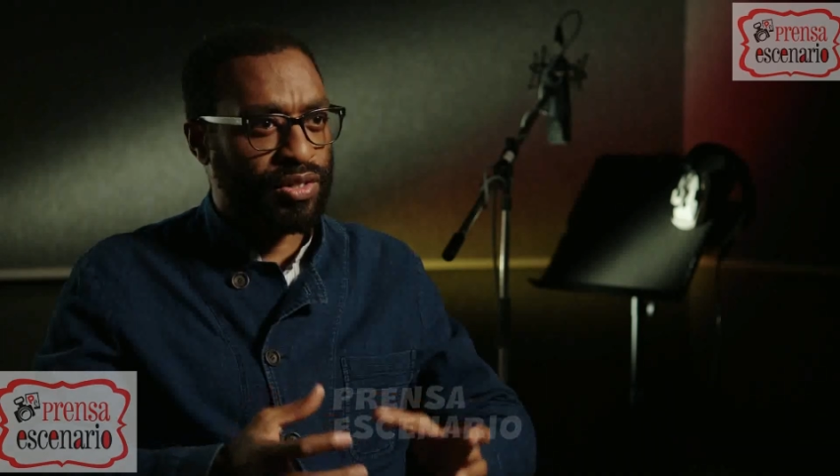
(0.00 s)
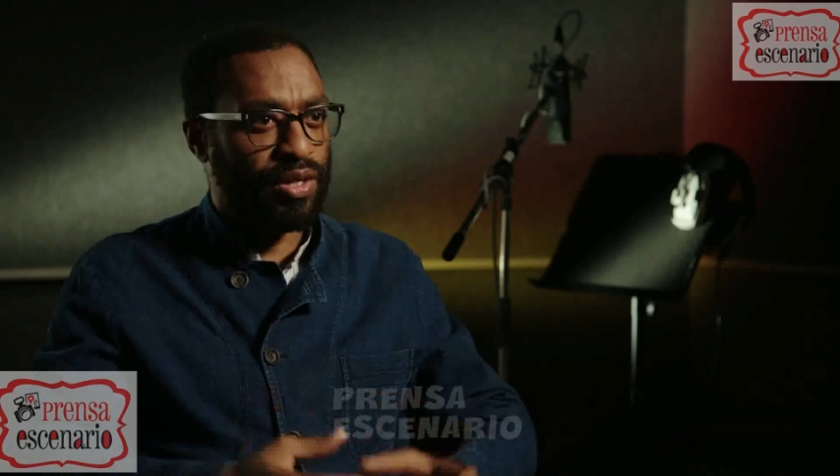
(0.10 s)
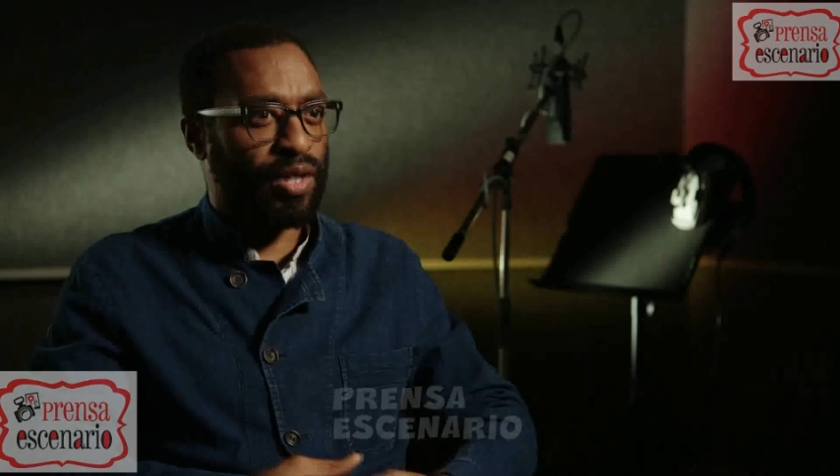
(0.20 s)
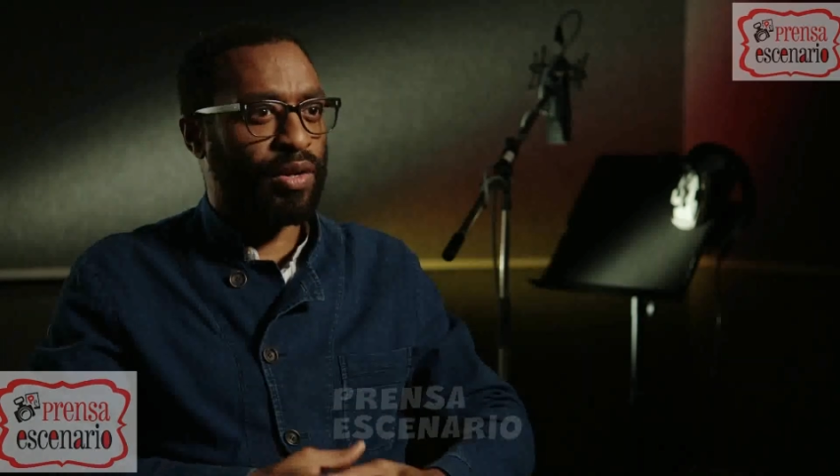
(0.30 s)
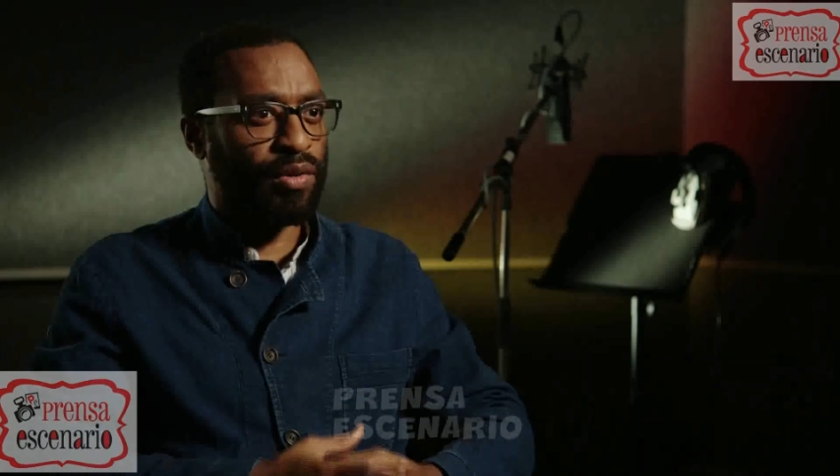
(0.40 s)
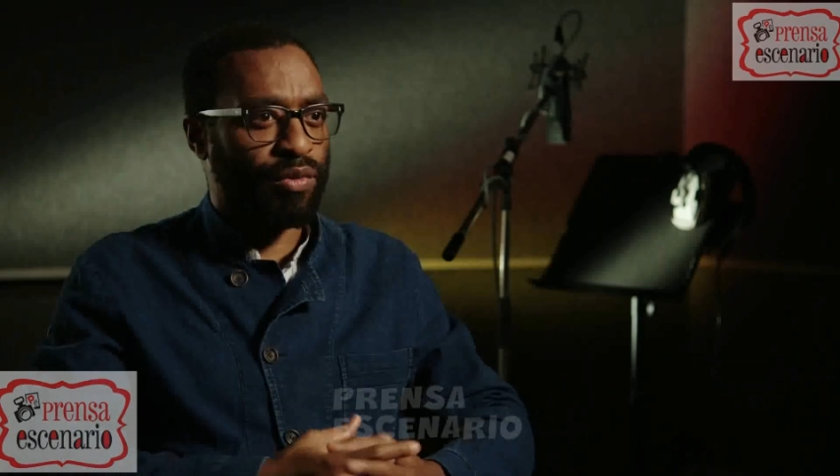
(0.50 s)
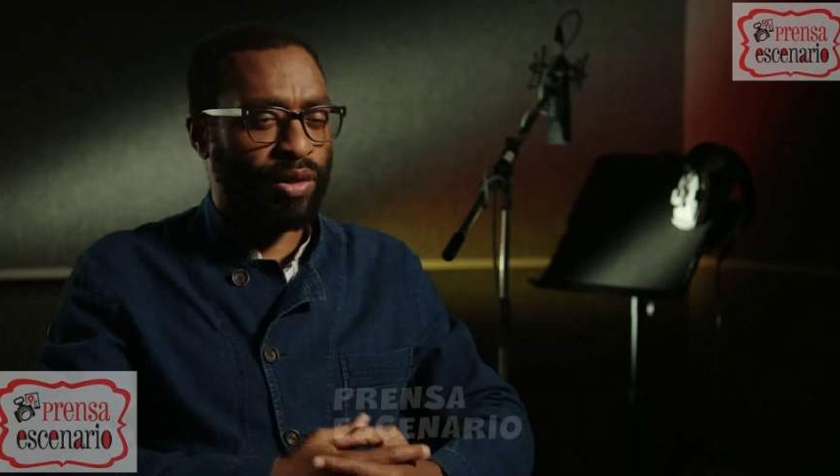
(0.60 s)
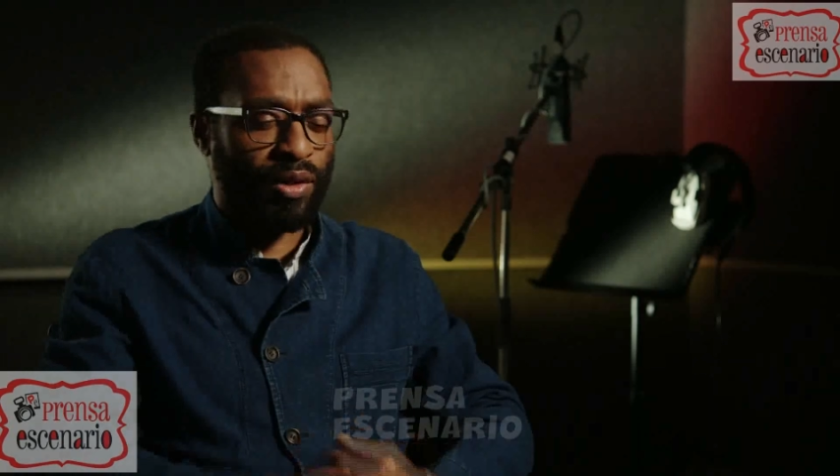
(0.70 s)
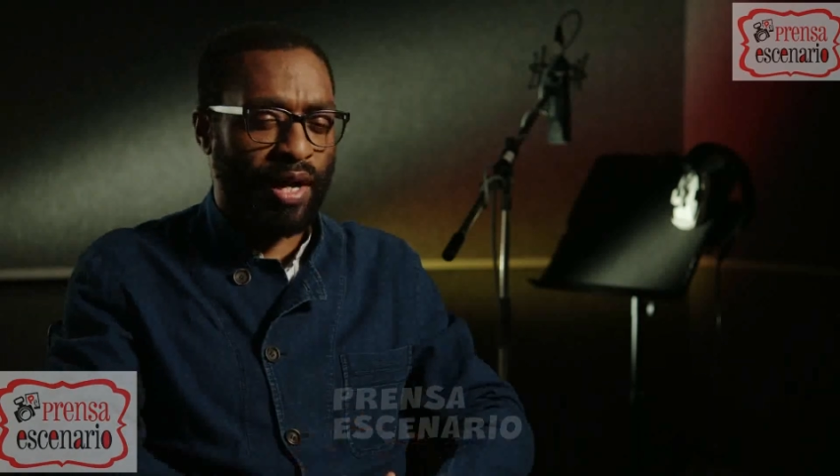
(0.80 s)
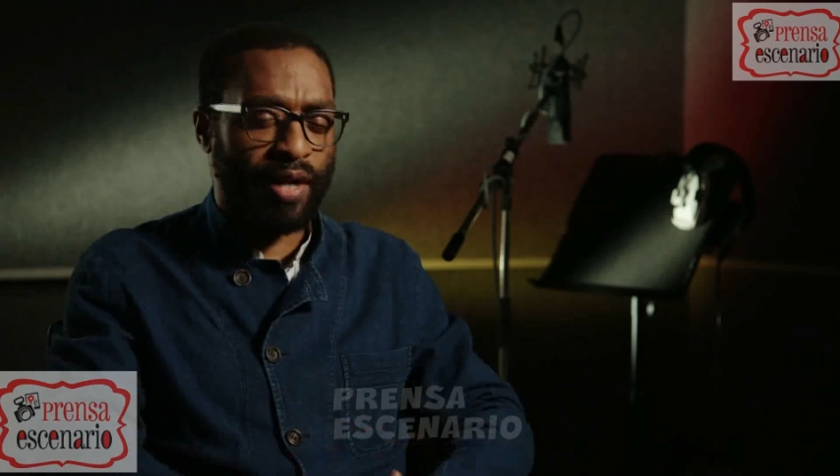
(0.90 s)
a
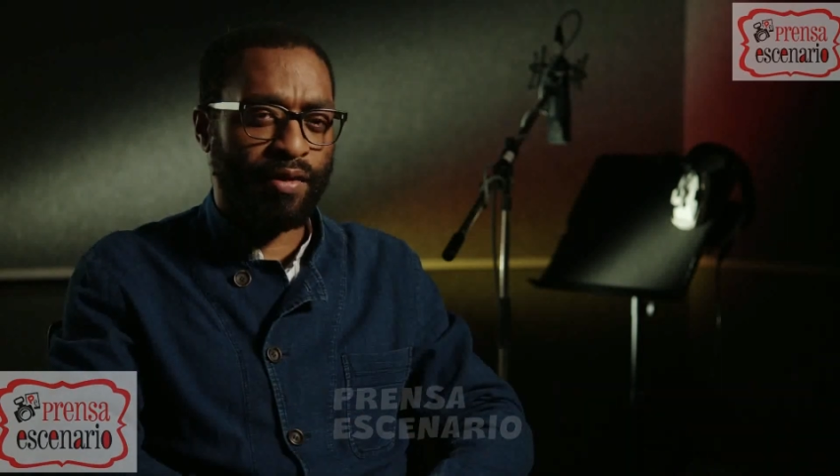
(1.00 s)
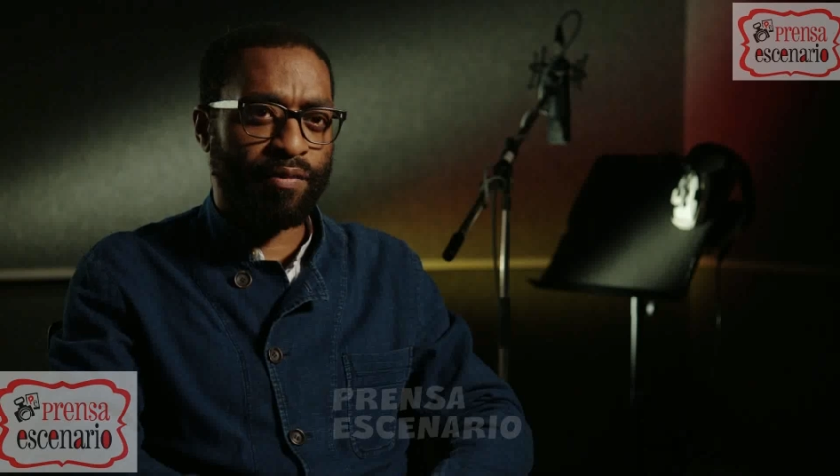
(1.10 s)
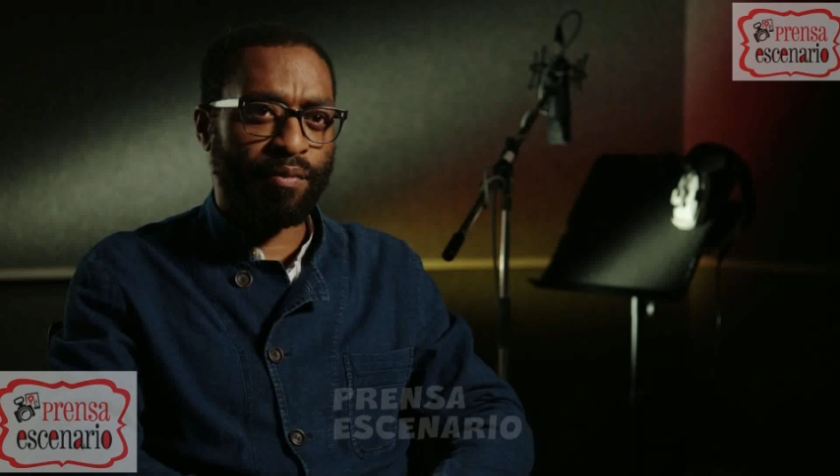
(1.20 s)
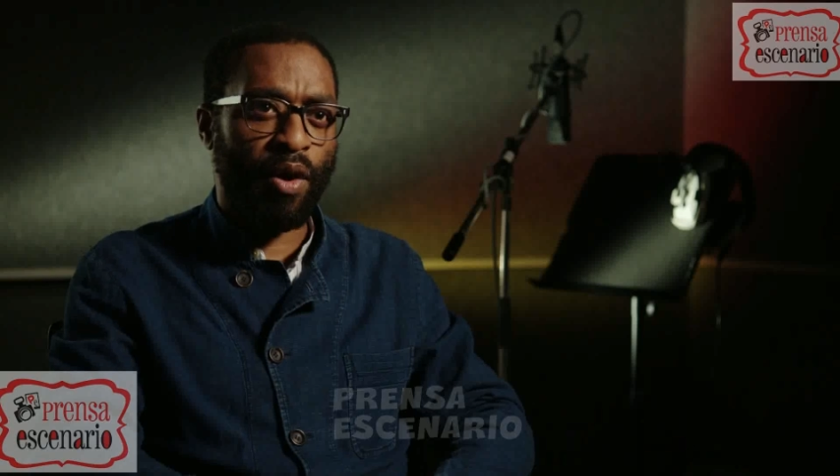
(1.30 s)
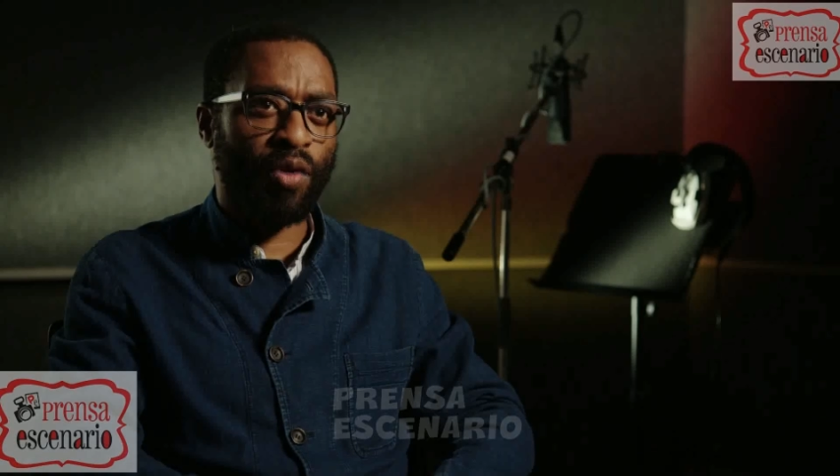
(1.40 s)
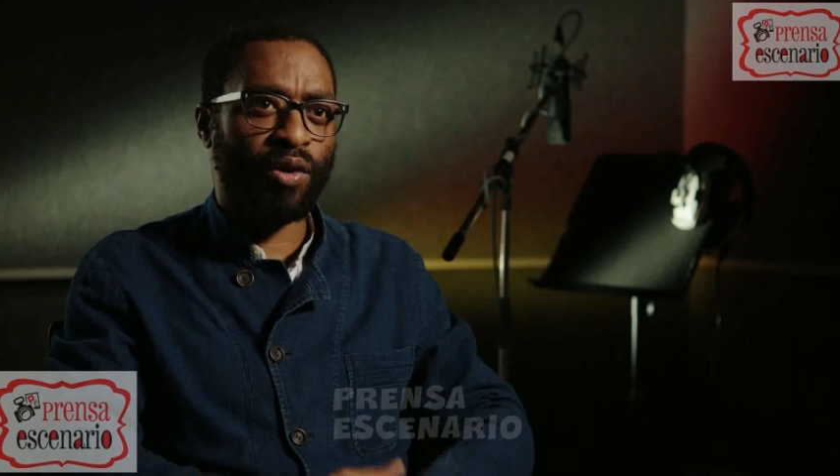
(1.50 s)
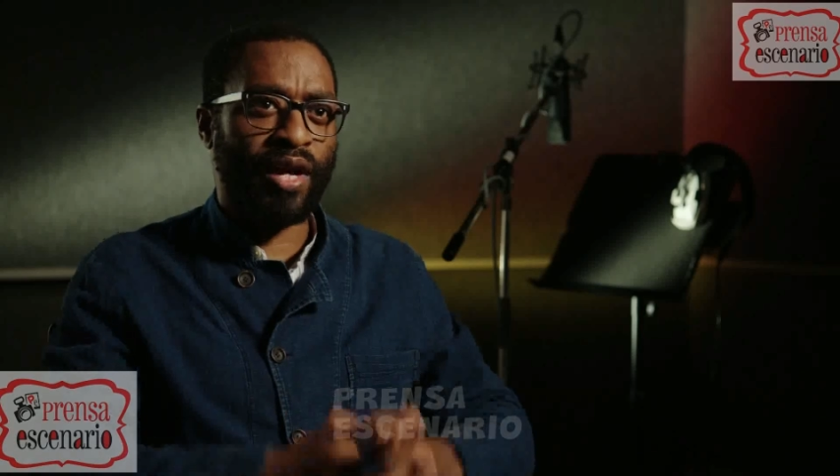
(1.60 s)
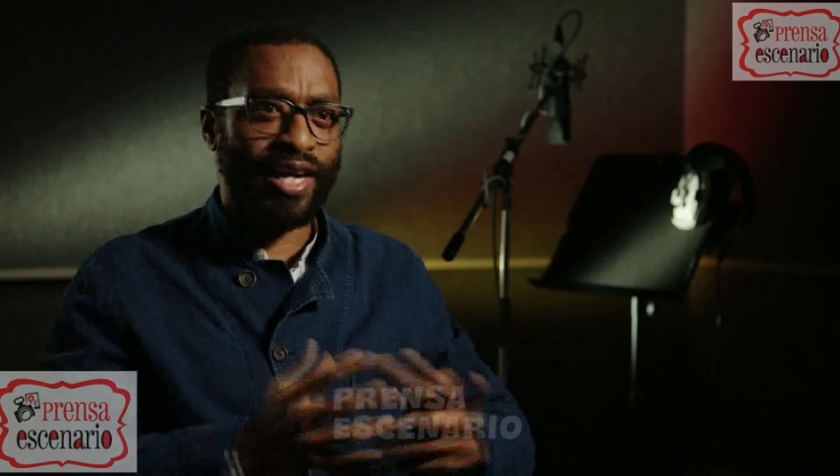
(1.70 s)
real kind of moral